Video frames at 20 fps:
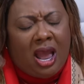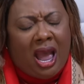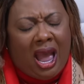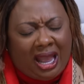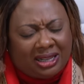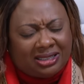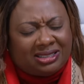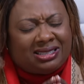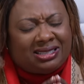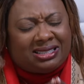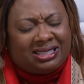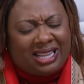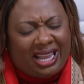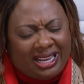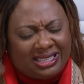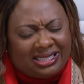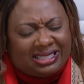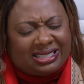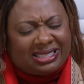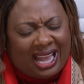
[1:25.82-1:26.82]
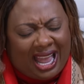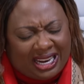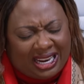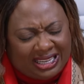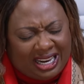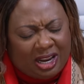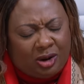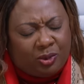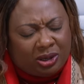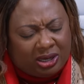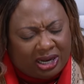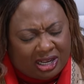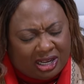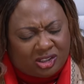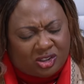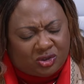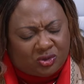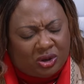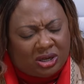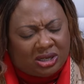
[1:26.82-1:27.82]
and stay standing with
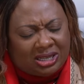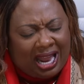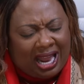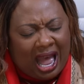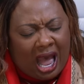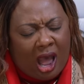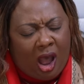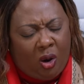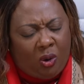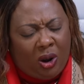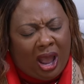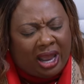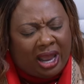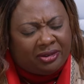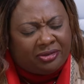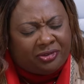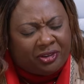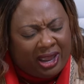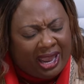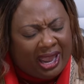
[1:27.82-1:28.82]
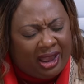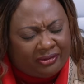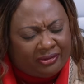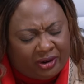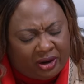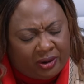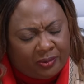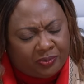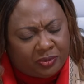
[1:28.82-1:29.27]
Israel now and forever.